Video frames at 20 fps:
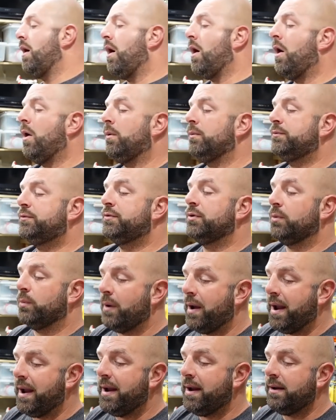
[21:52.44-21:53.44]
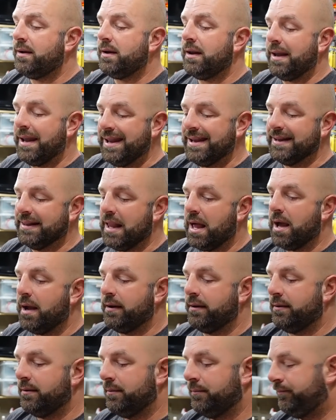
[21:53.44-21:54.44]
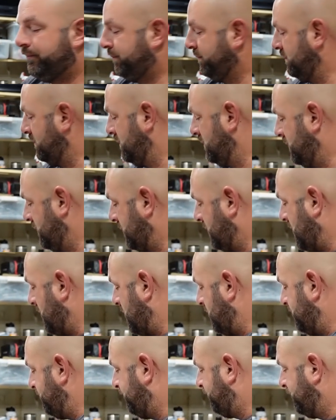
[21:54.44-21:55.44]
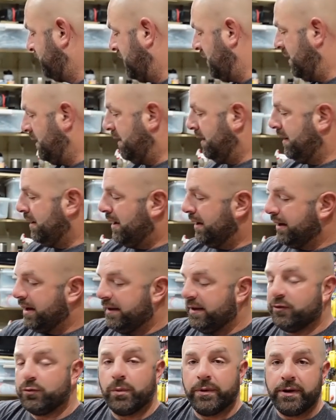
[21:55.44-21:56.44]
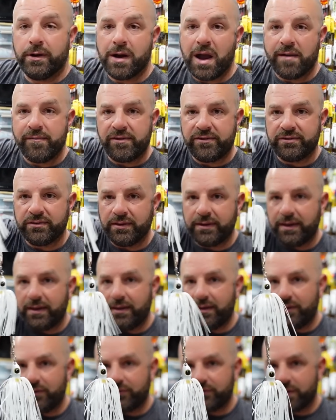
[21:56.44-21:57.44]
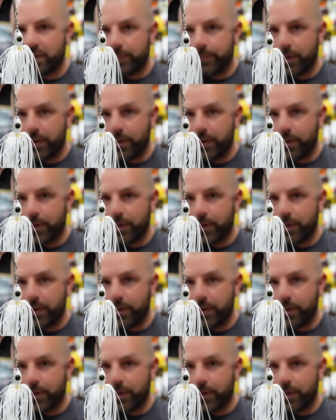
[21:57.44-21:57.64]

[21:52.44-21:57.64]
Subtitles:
All Terrain Inline. Okay, again, this one here obviously is the